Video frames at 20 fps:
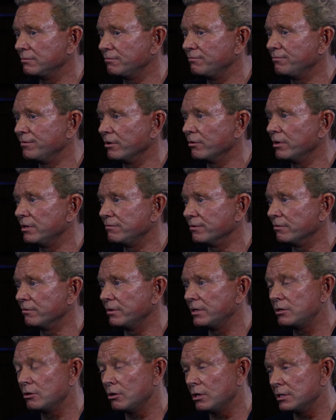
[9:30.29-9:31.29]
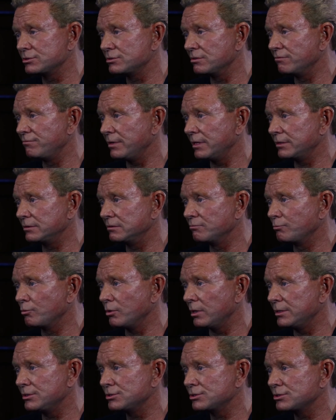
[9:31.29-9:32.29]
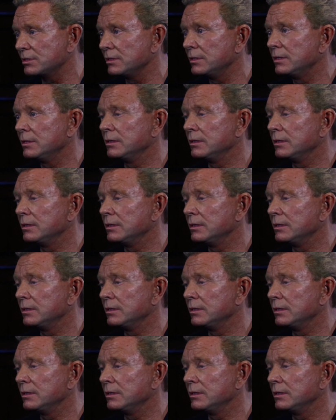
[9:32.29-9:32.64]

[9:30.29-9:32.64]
very, very cost-effective price.